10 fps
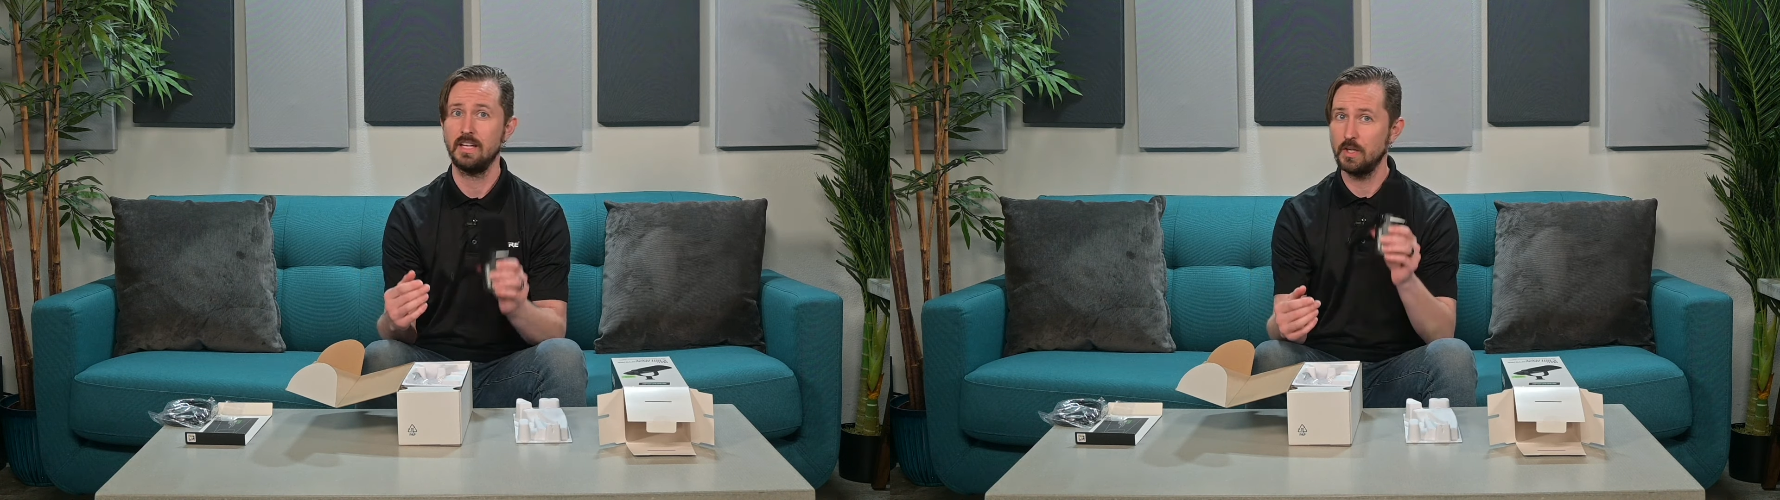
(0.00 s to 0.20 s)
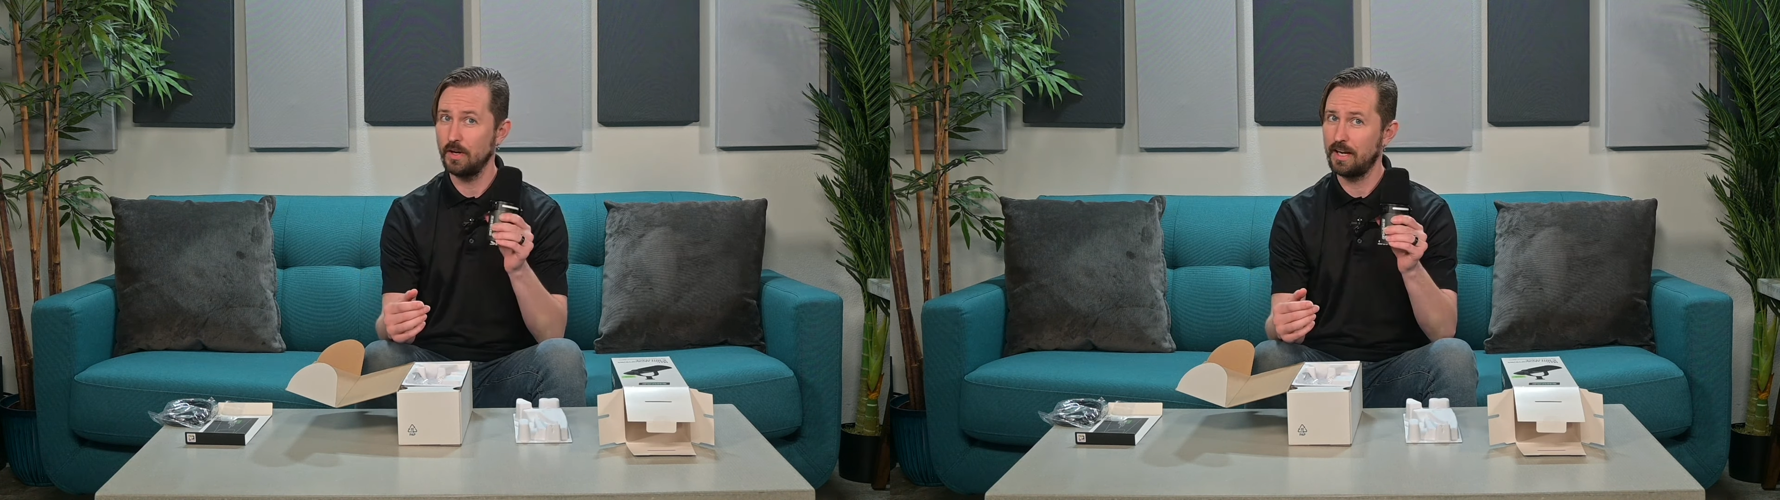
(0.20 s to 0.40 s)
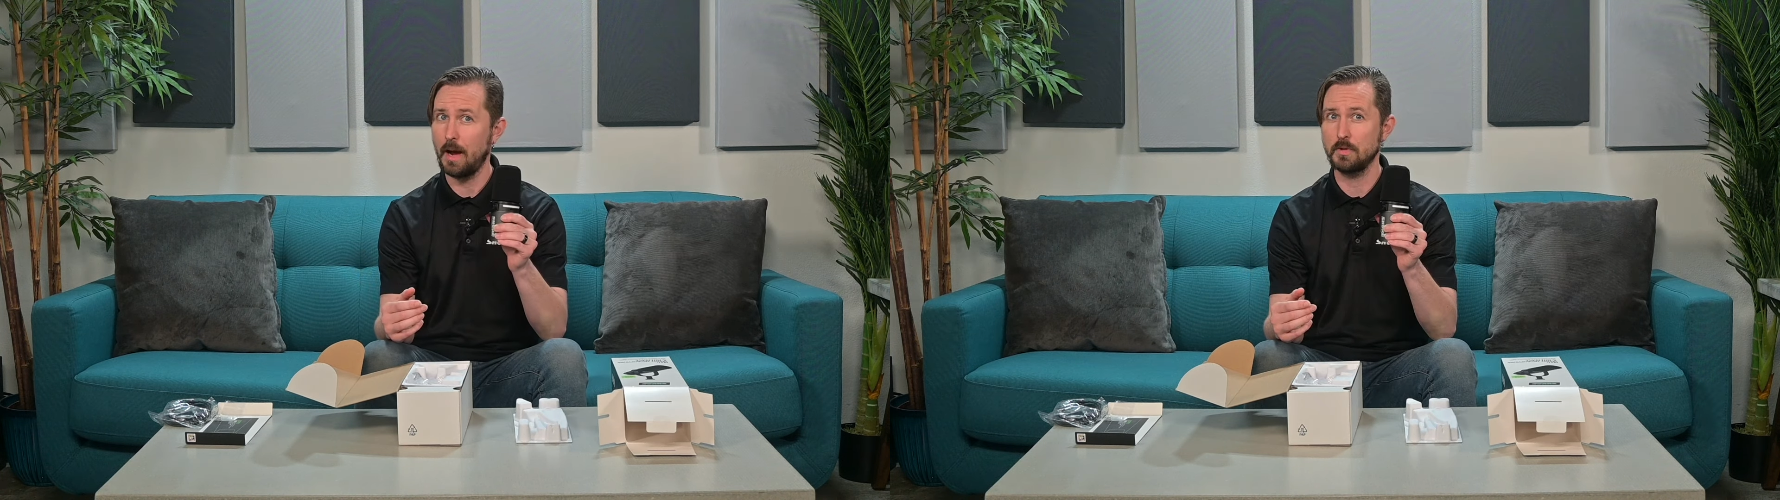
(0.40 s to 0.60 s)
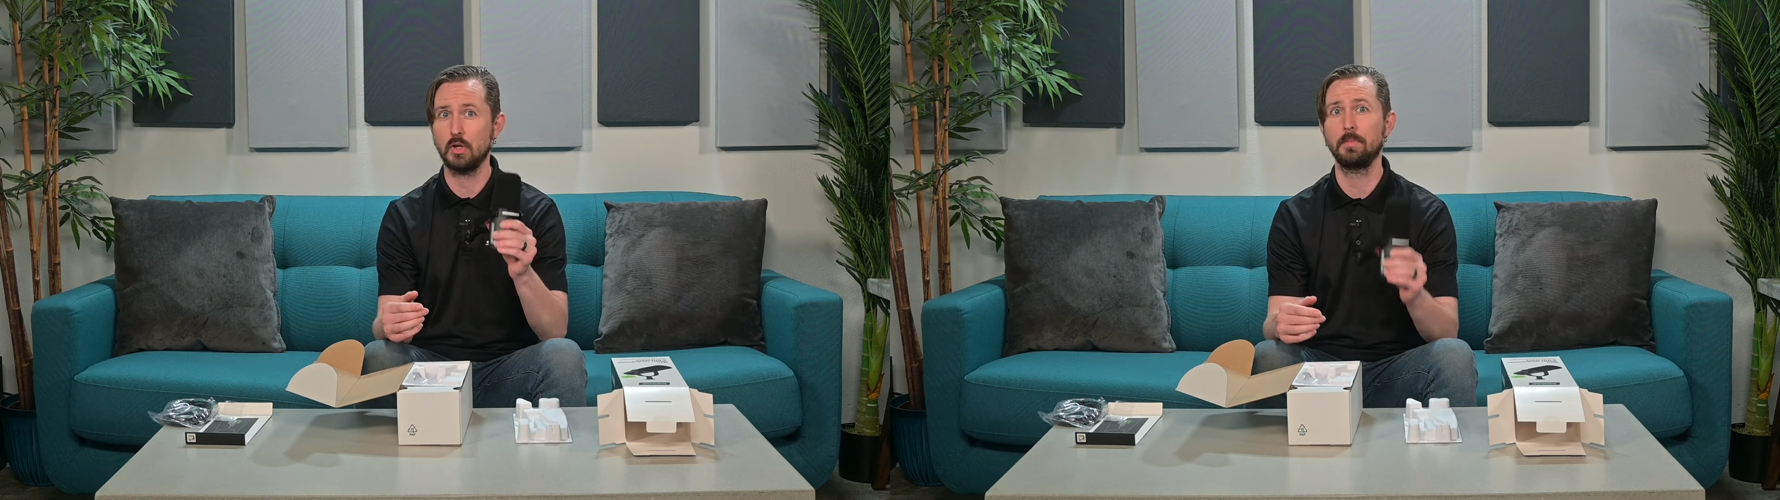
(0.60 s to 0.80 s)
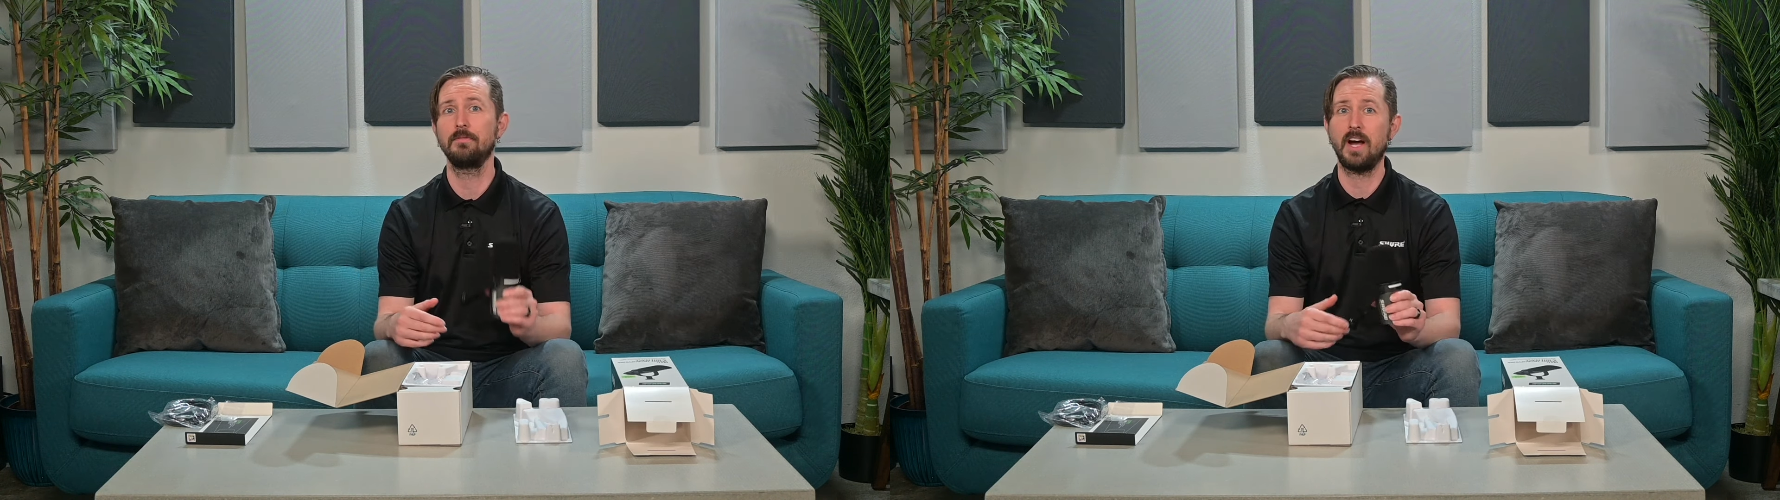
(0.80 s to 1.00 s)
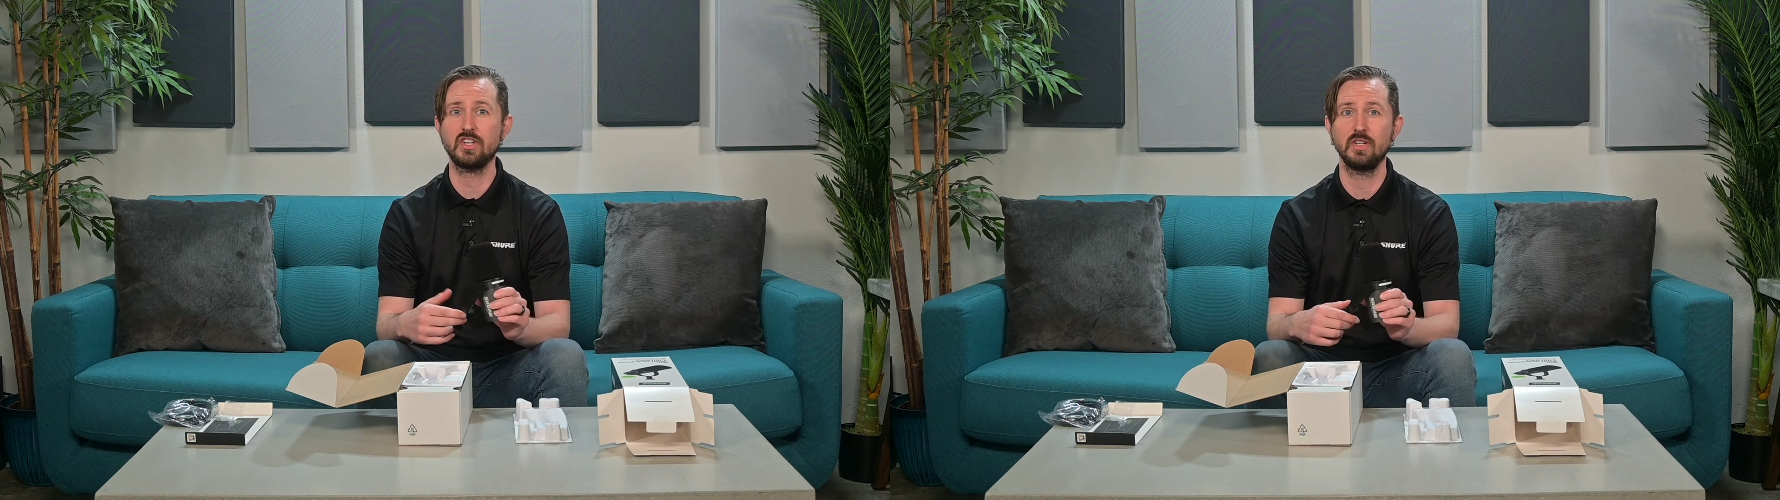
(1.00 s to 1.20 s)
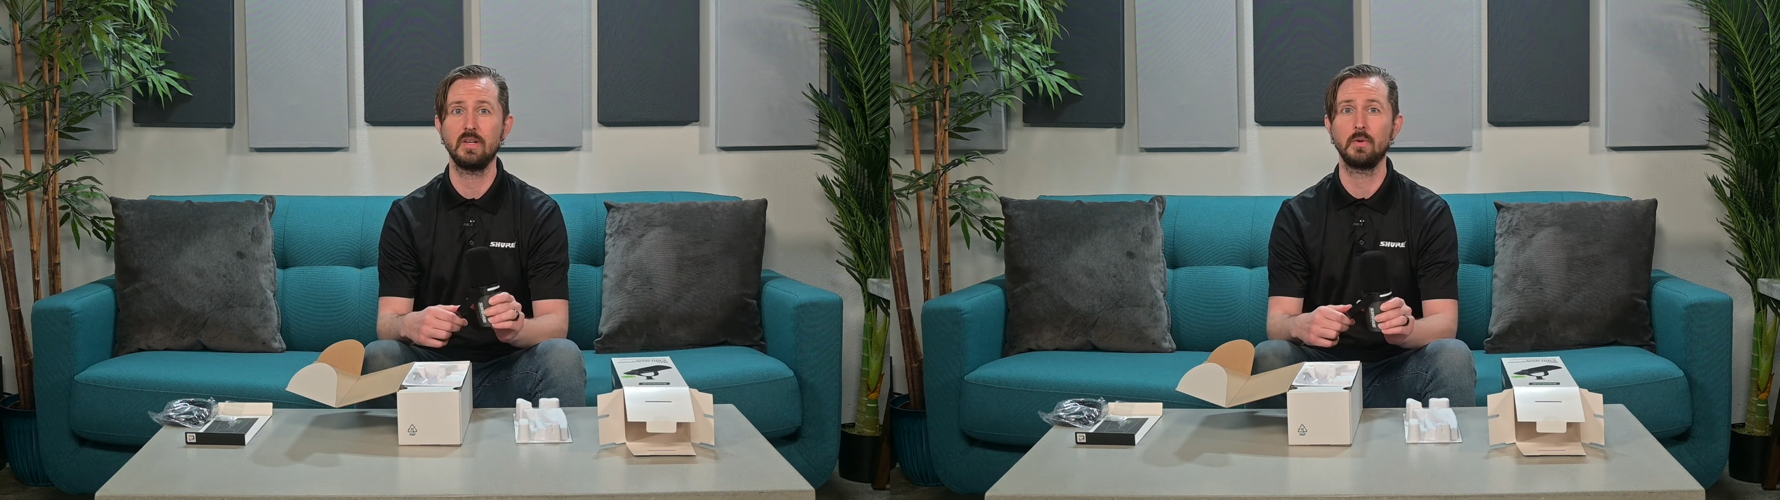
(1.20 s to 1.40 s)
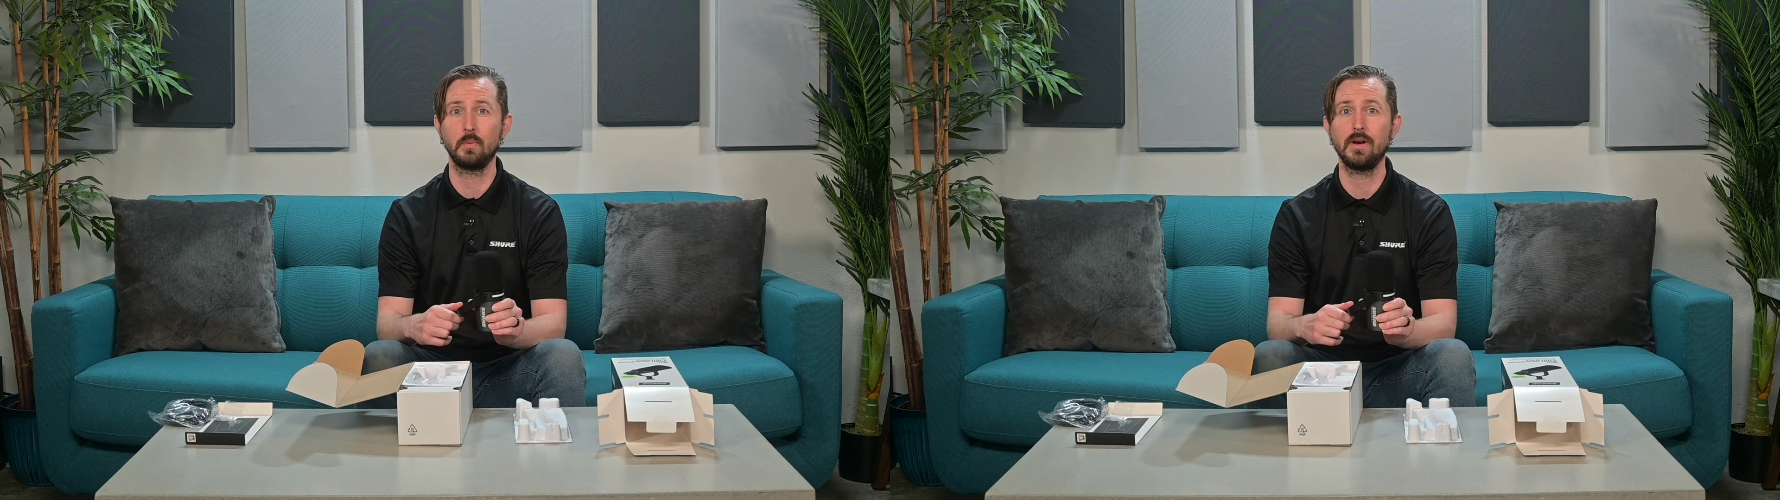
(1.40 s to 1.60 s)
you can capture it professionally
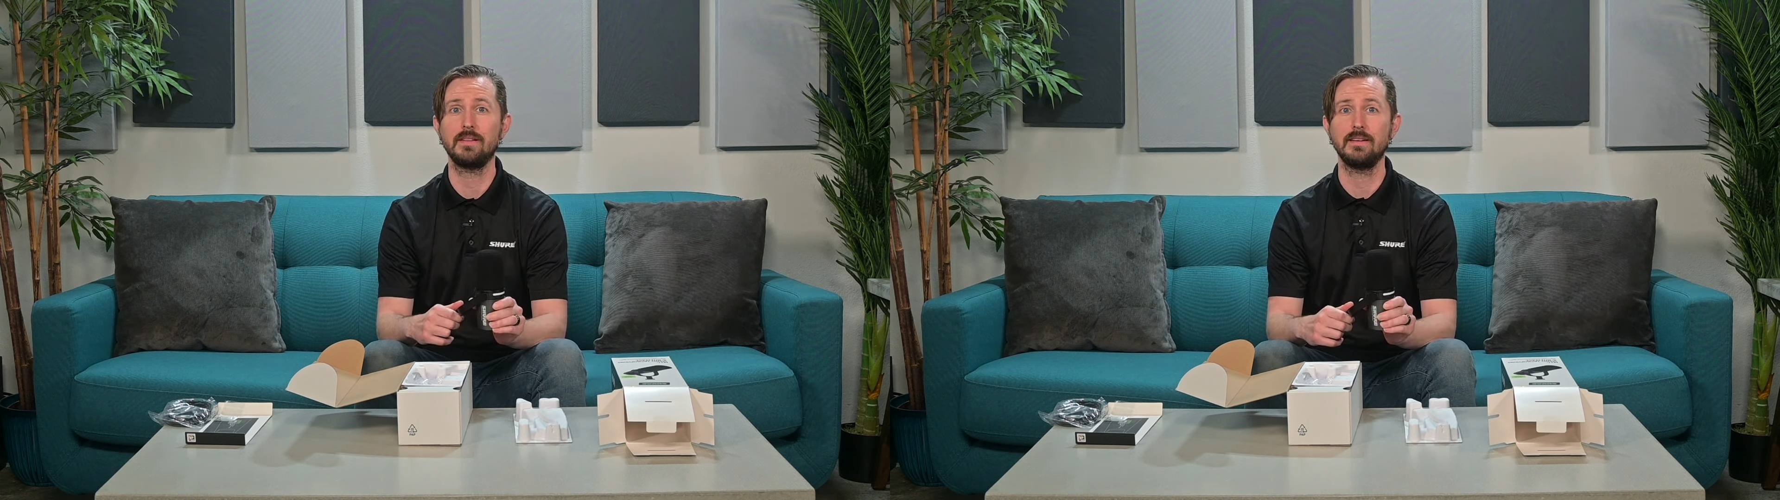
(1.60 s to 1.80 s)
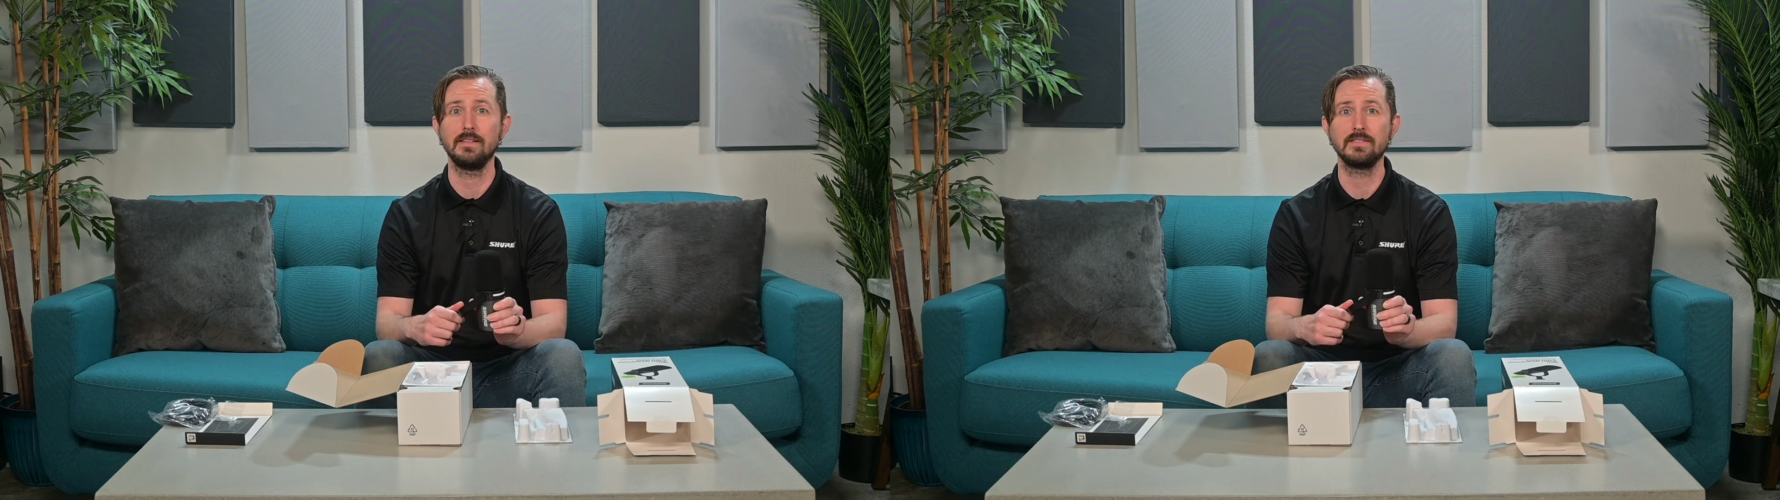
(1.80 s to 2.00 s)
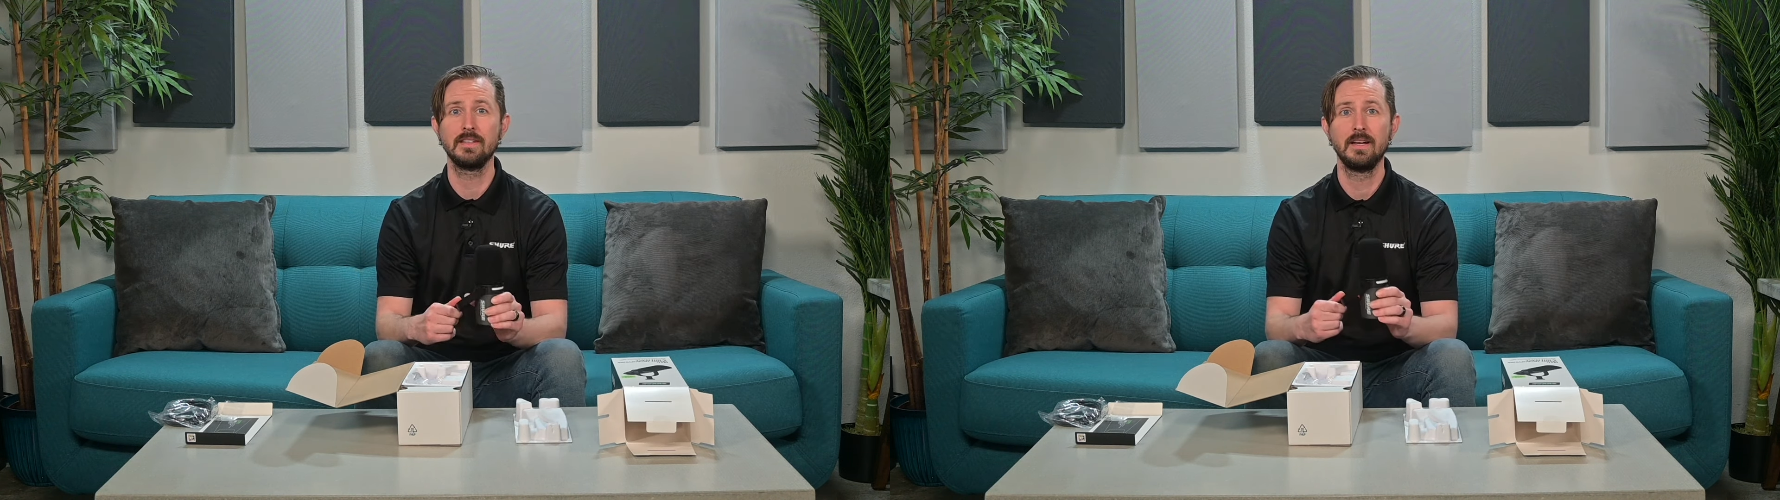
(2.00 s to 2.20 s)
with one of these.